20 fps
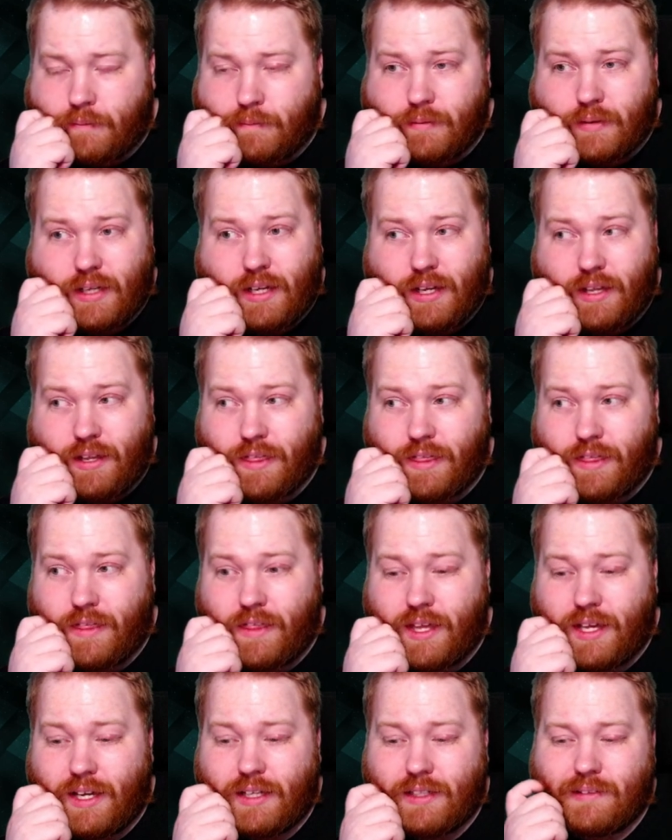And
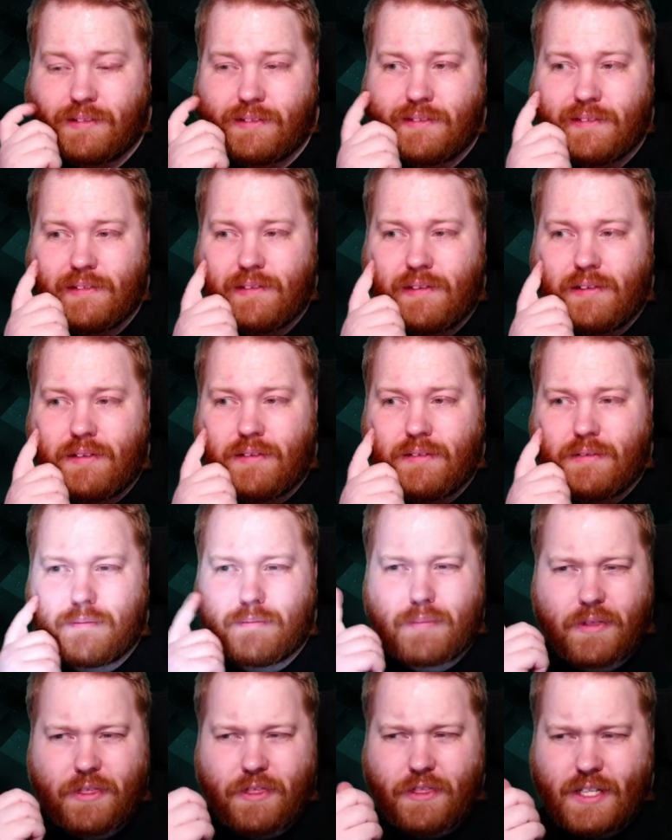there...
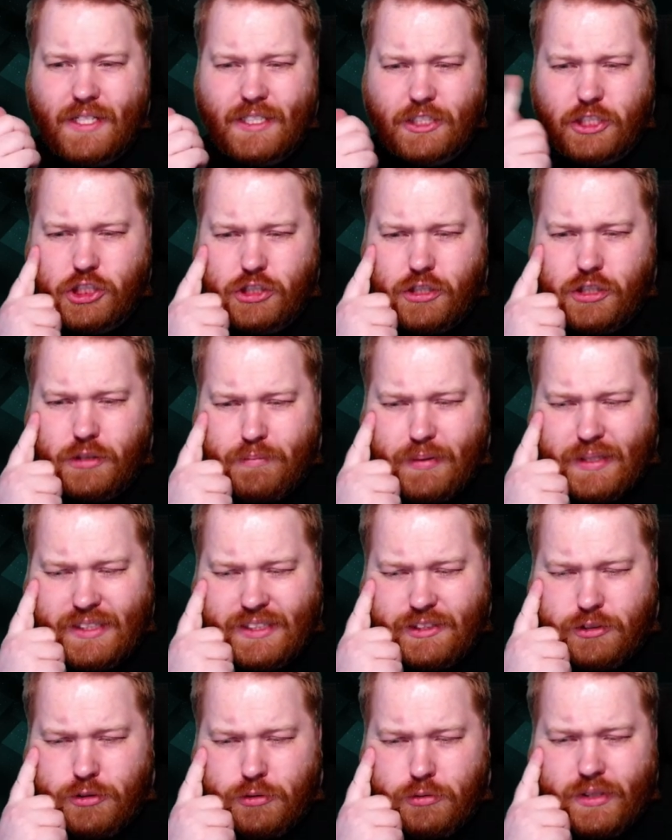But this should be
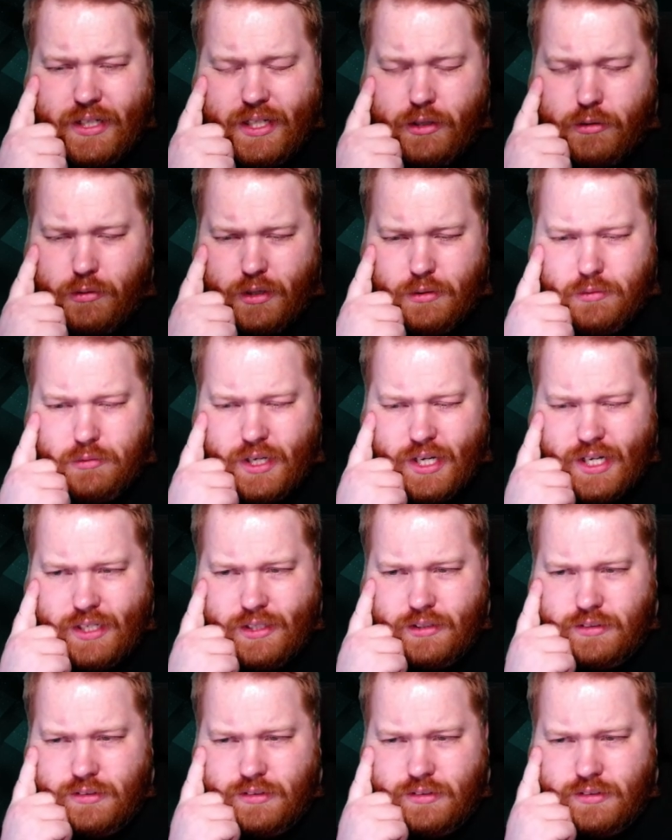the real one, right?